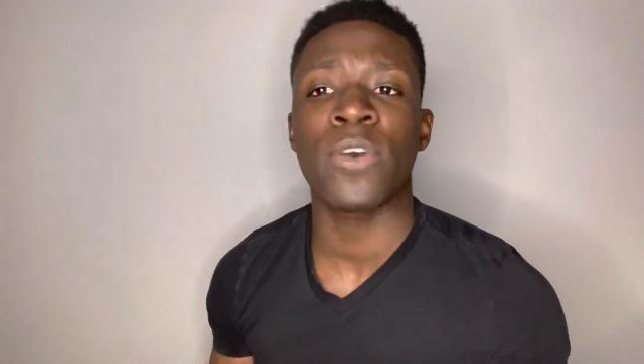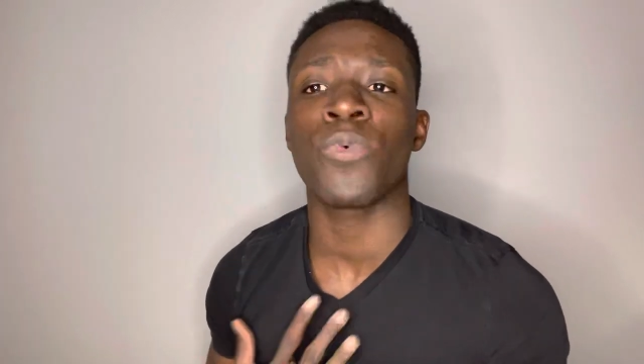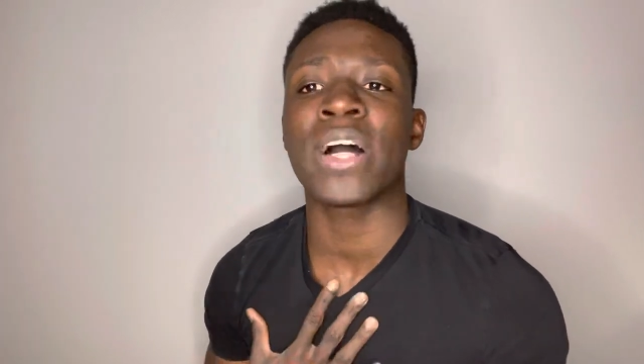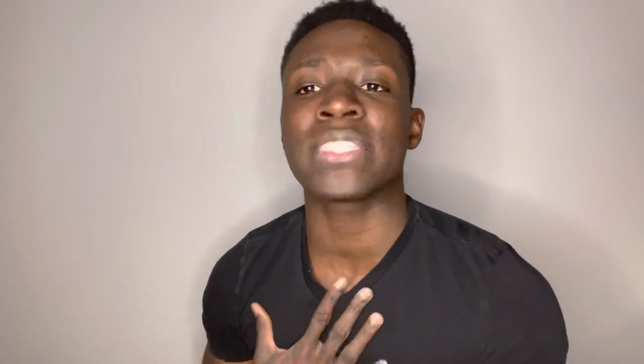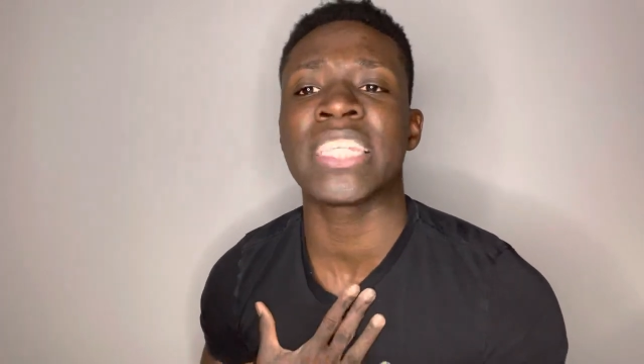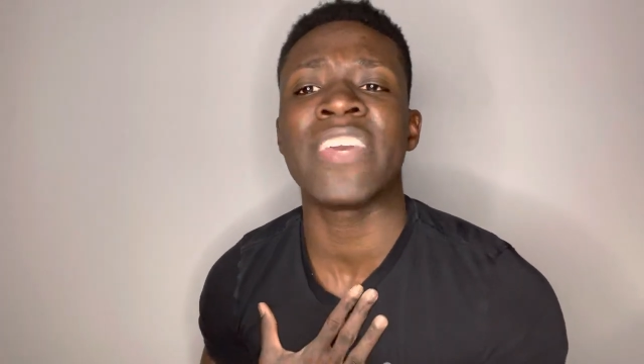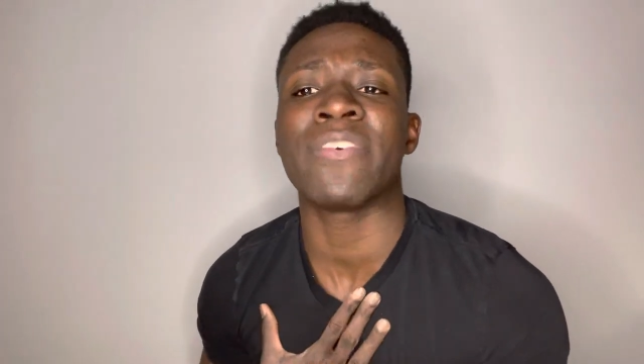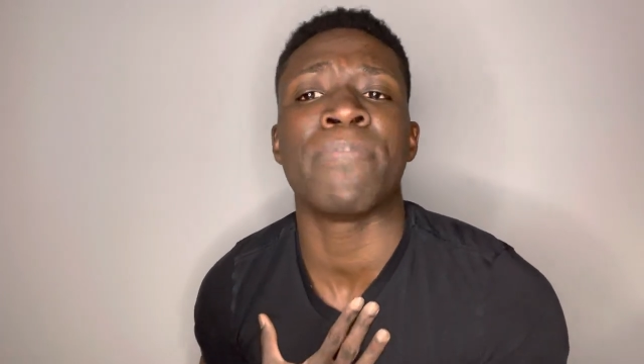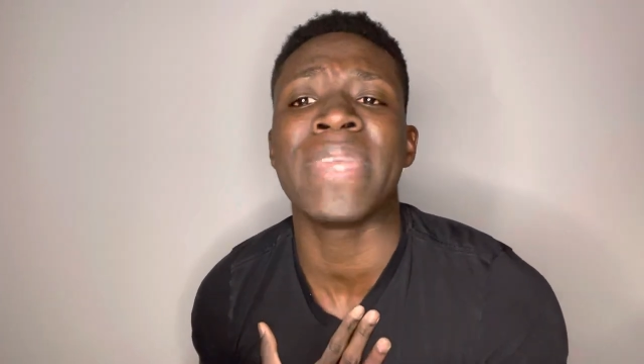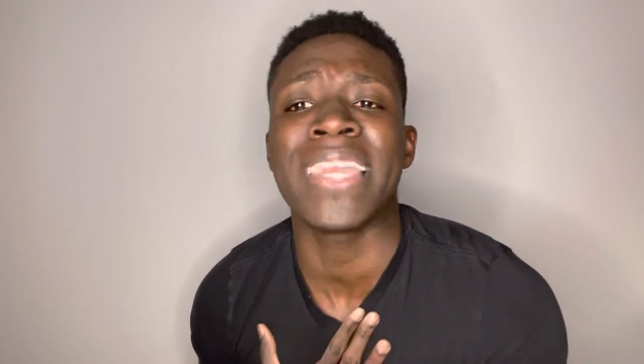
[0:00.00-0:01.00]
It wasn't
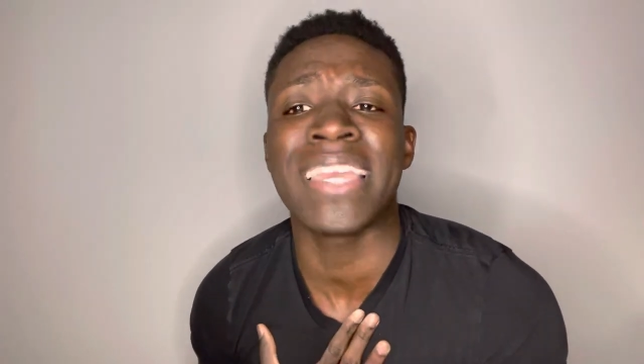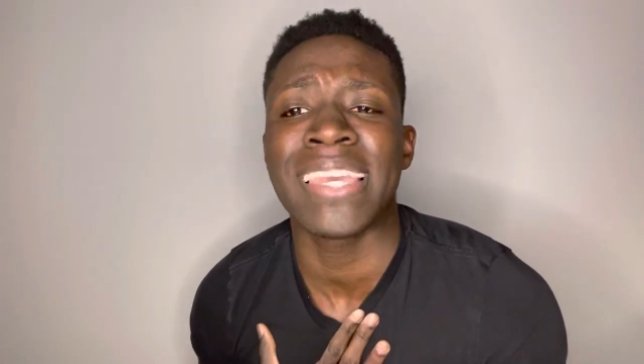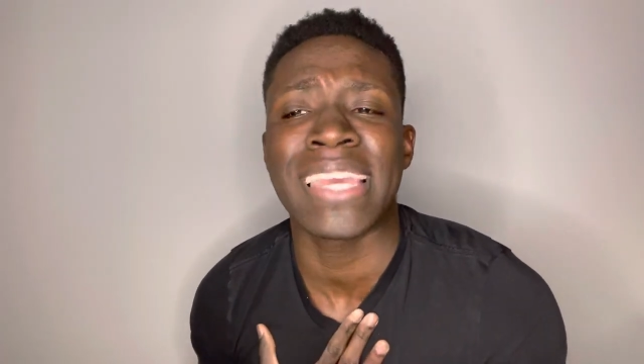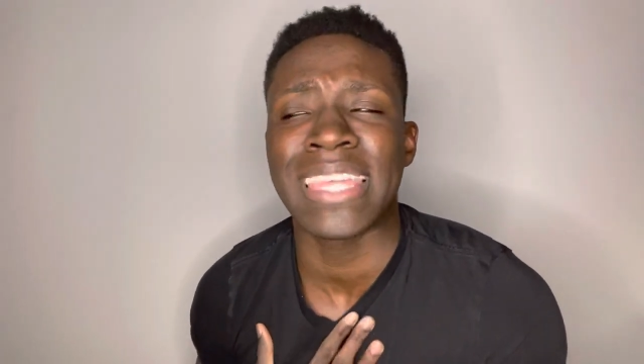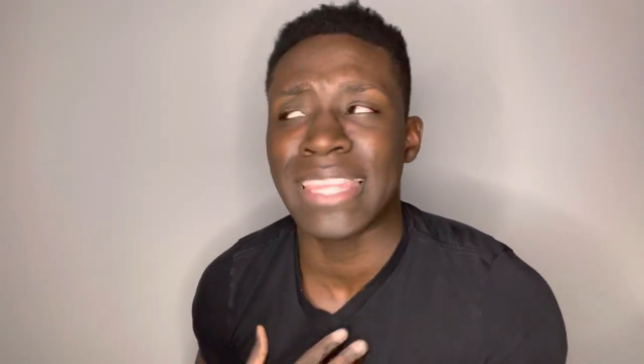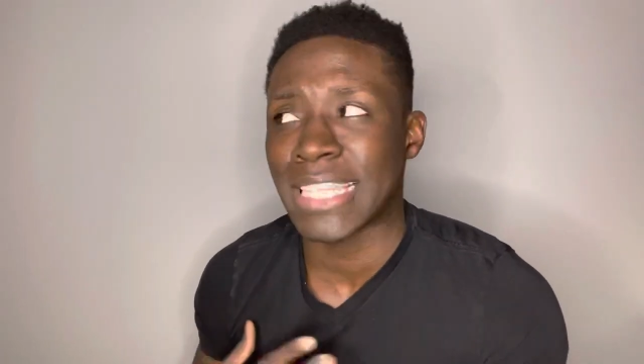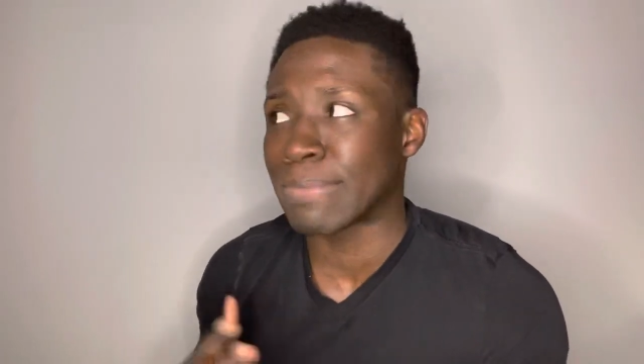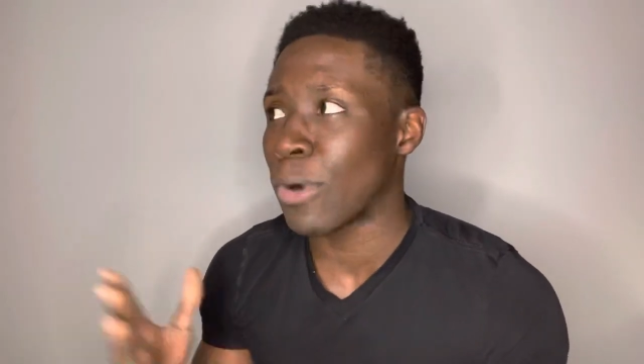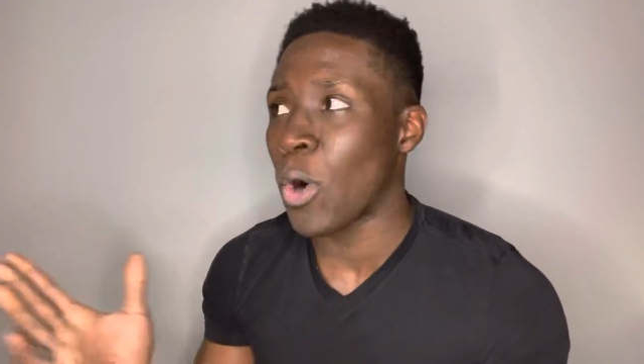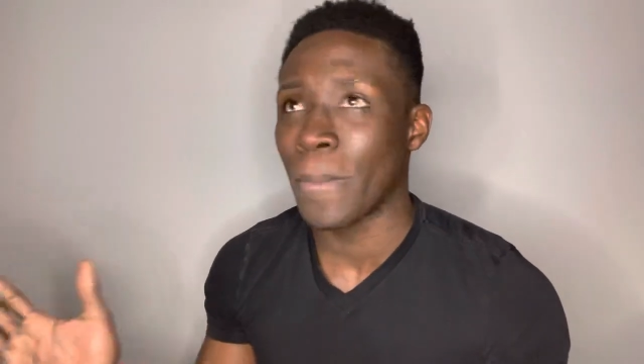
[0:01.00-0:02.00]
even me in this
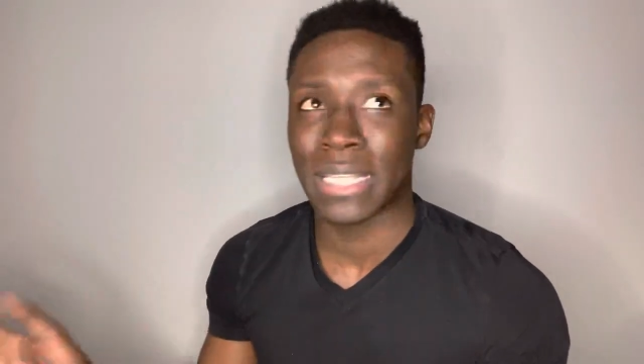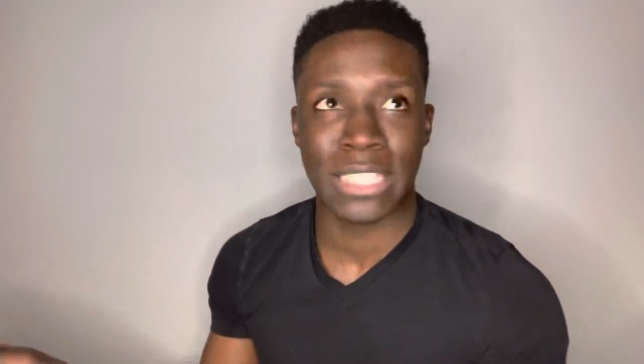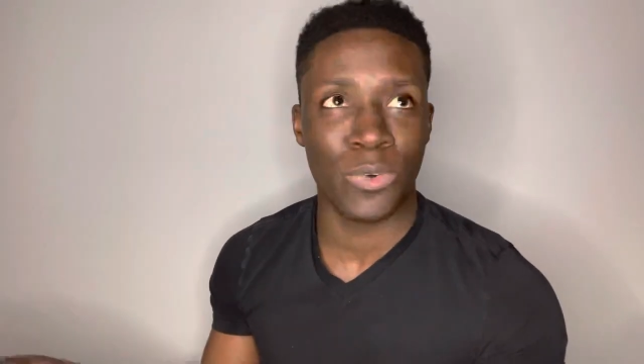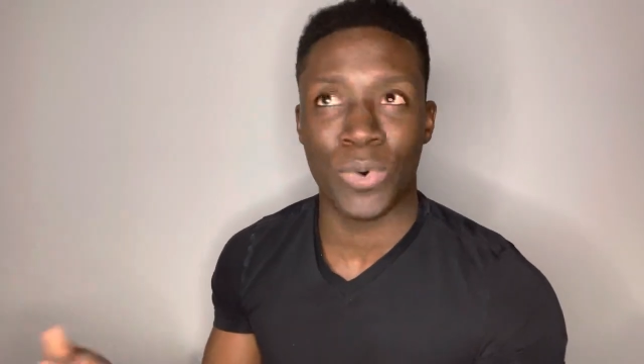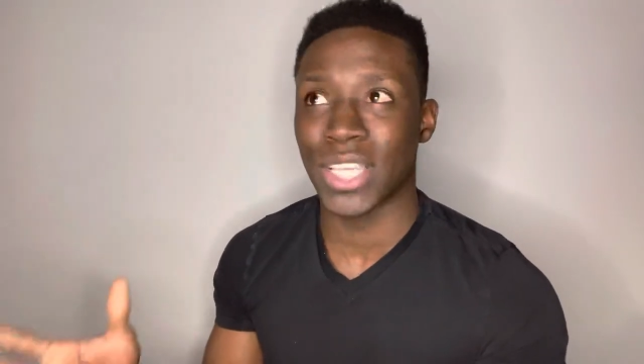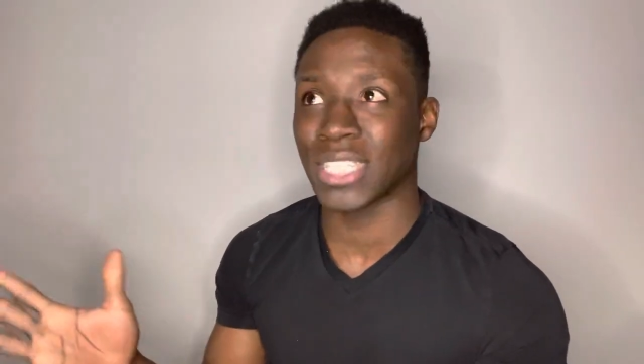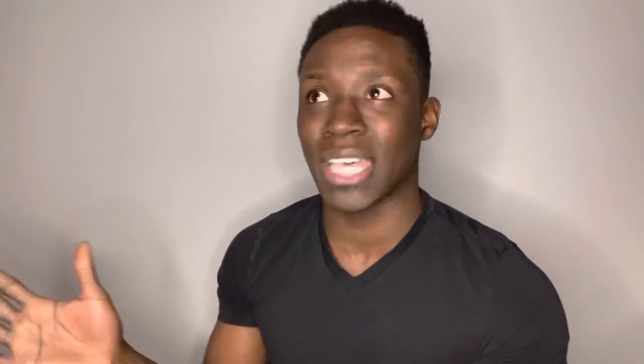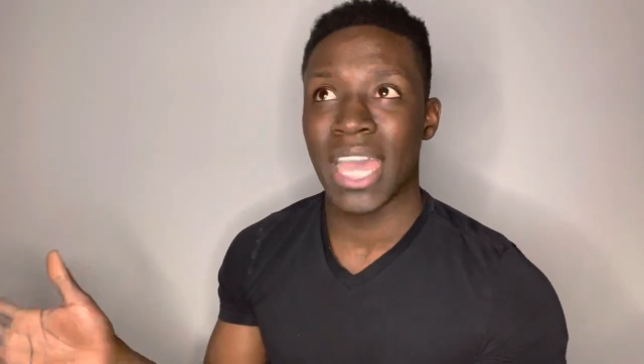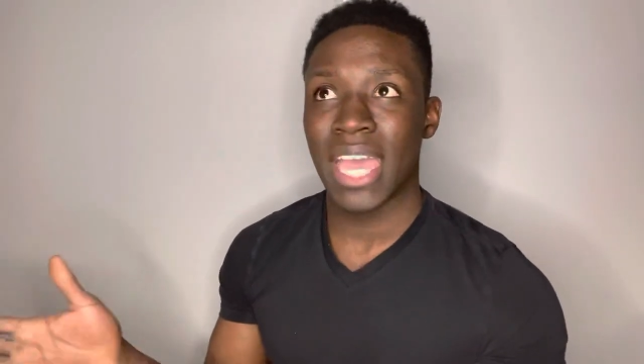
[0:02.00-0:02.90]
moment. It was